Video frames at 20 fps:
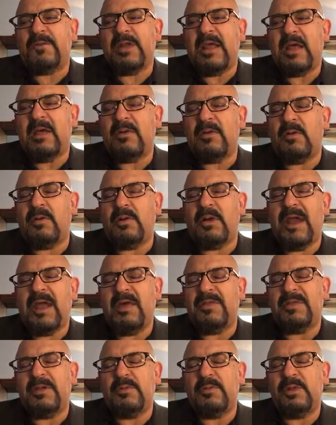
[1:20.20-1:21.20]
or
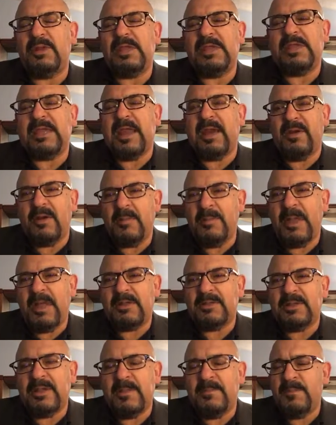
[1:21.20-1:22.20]
how they really care
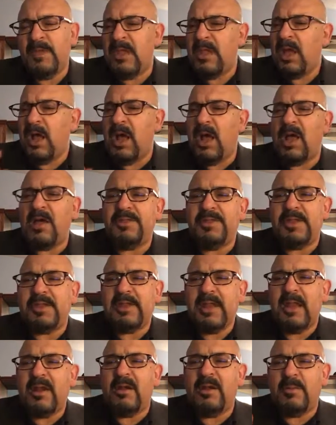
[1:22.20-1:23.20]
about them. All they
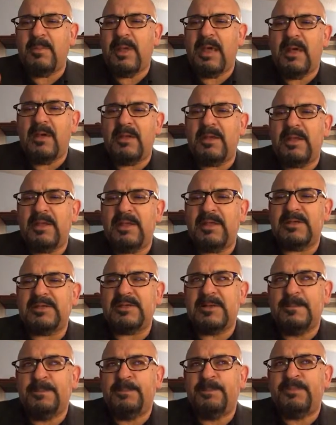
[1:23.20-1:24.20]
care about
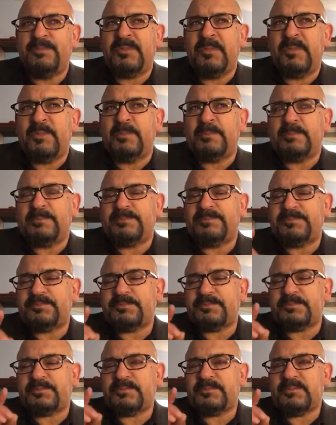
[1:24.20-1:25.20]
is
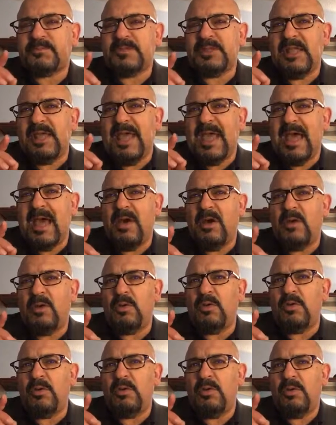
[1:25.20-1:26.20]

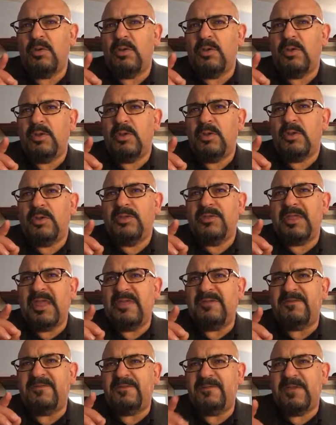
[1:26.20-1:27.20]
how
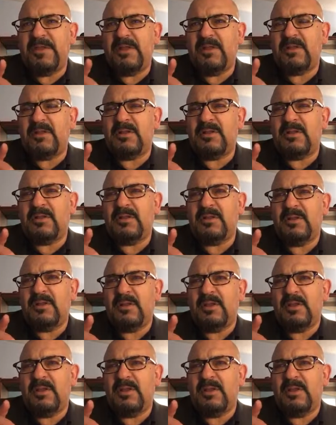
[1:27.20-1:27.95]
they feel